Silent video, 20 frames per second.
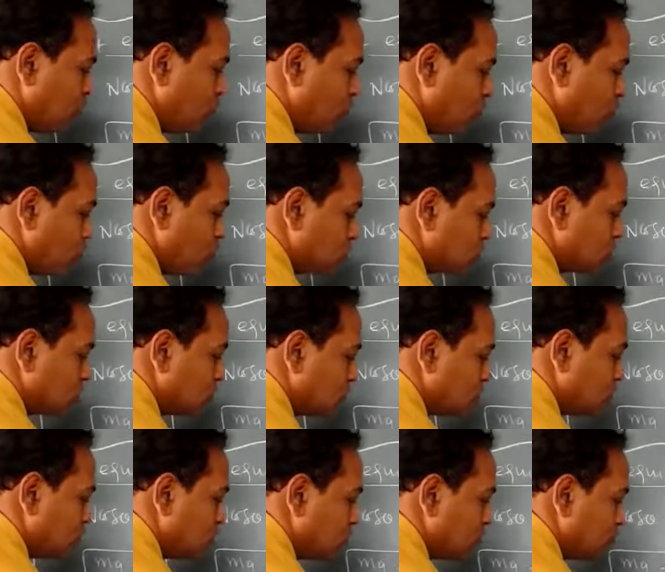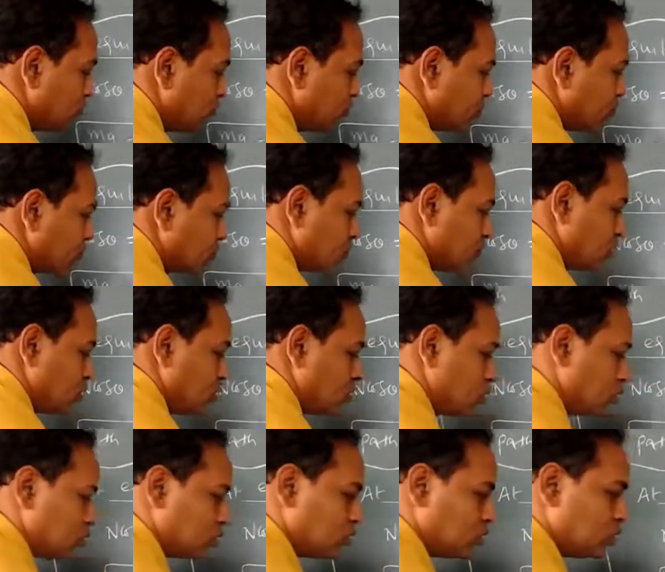force.
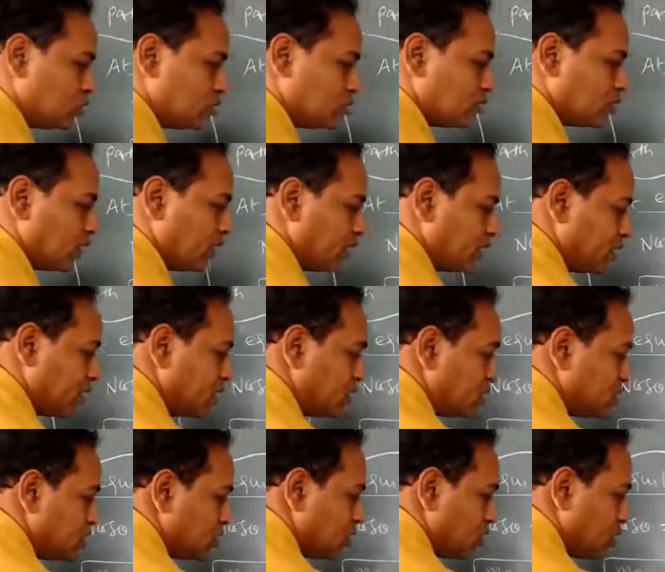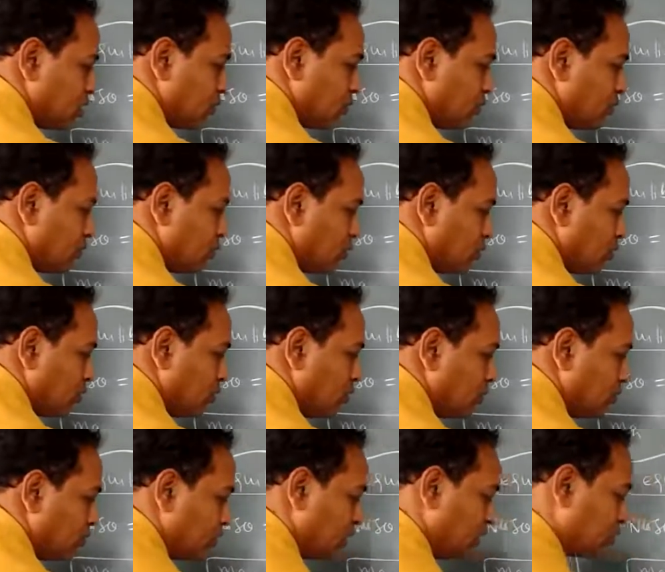That means
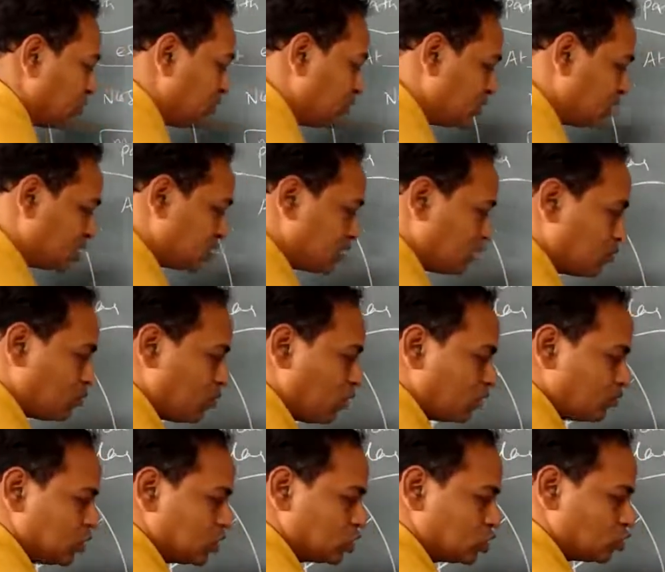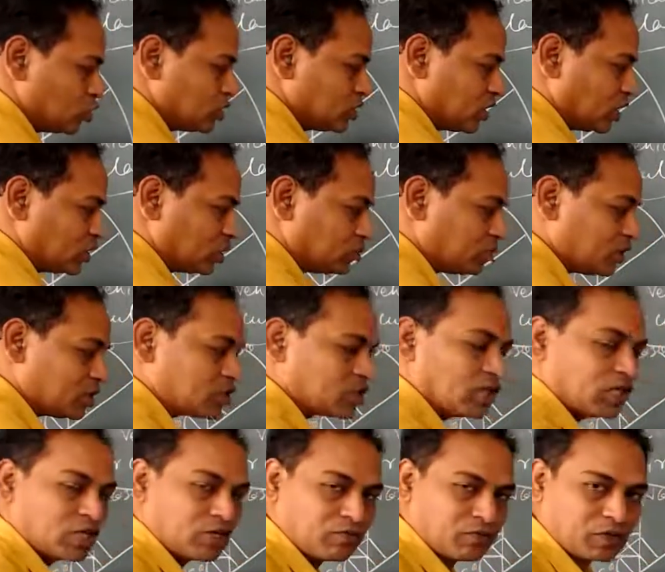the sum of these two is nothing but
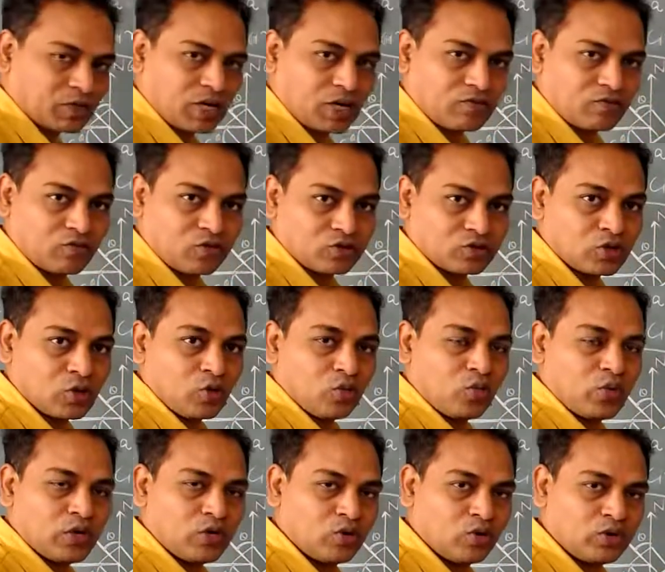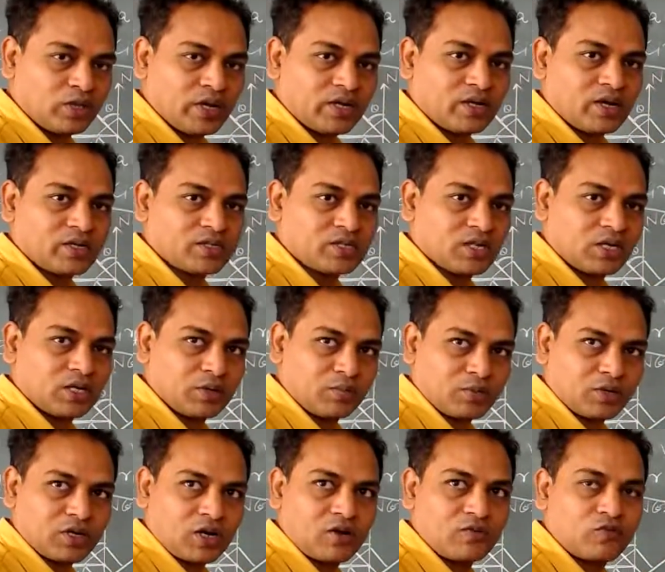centrifugal force. We know that a
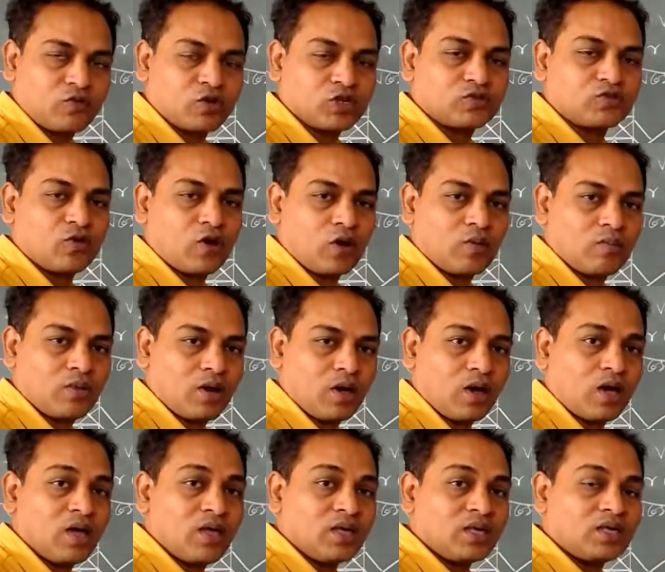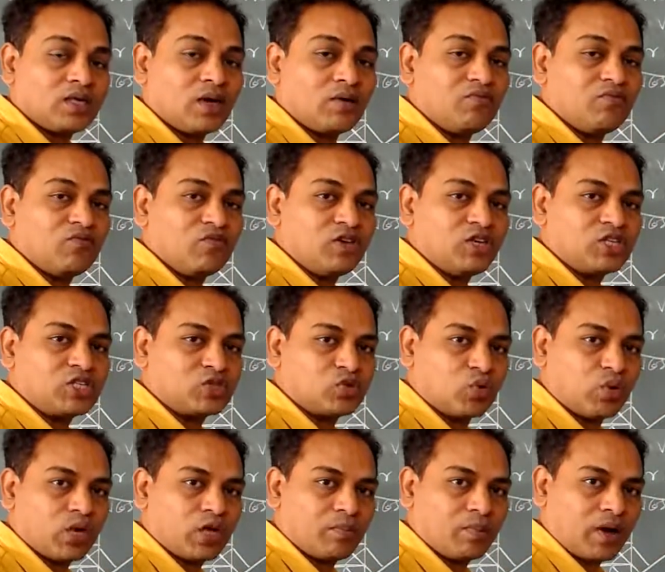centrifugal force formula mv
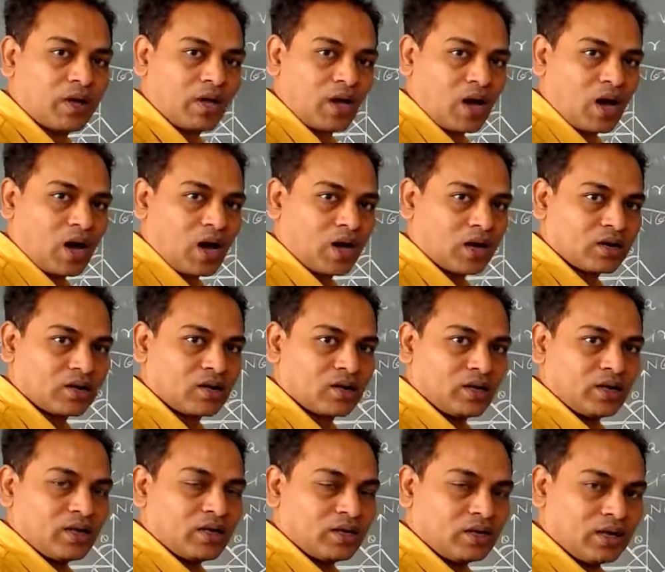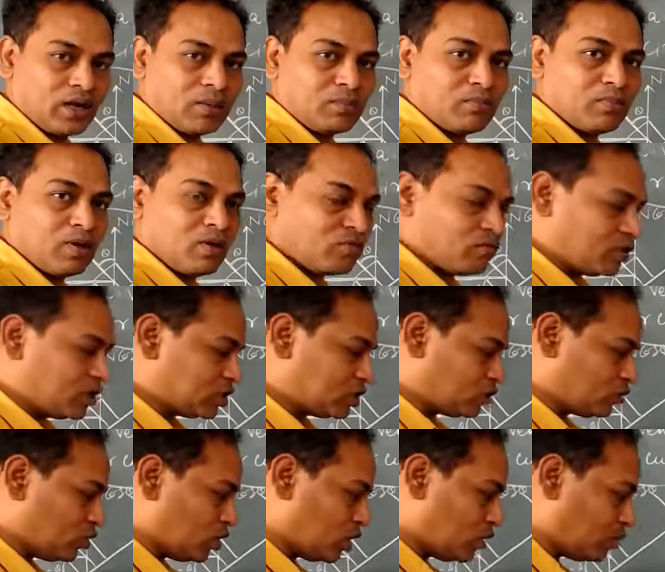square by r, mv
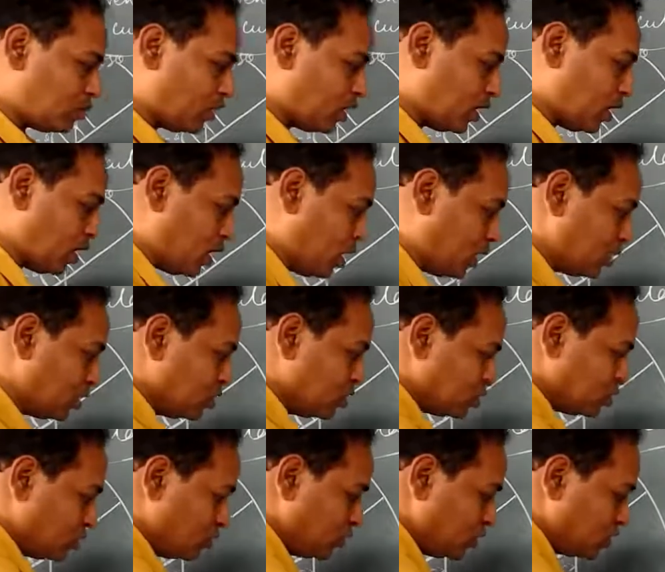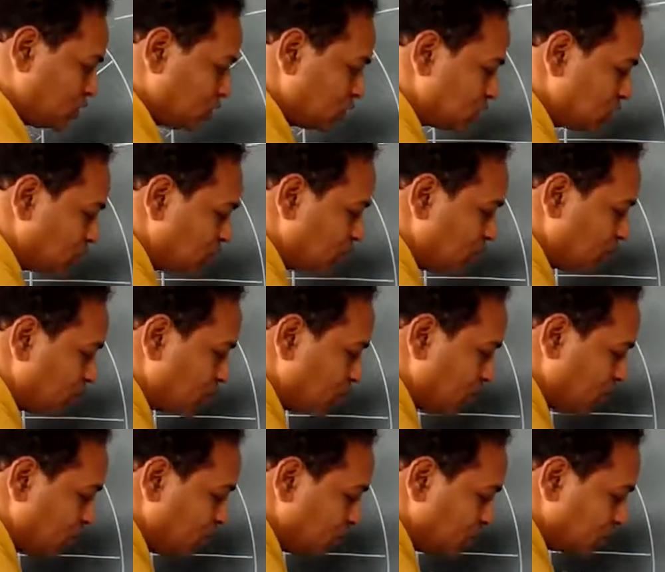square by r. So which is given
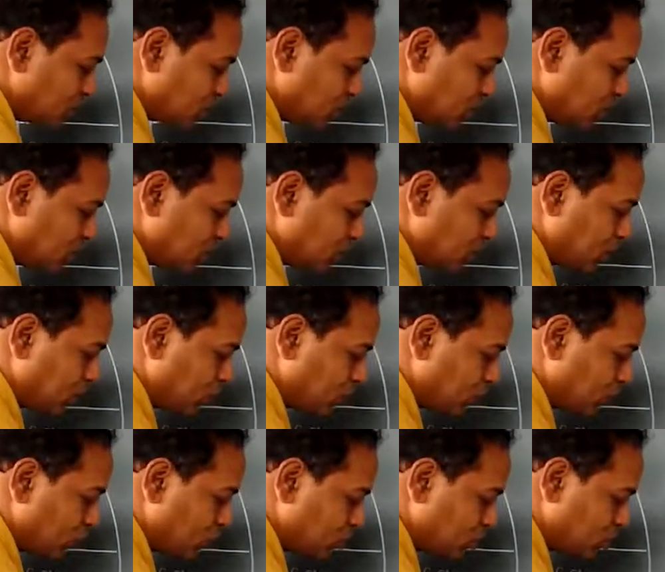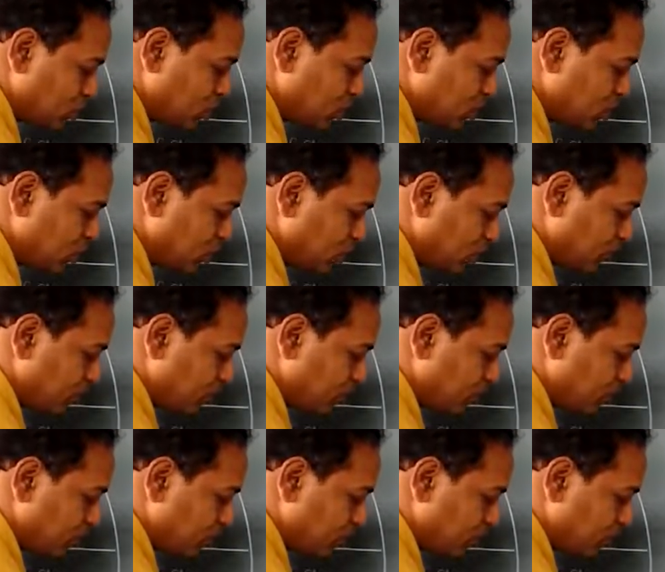by centrifugal force is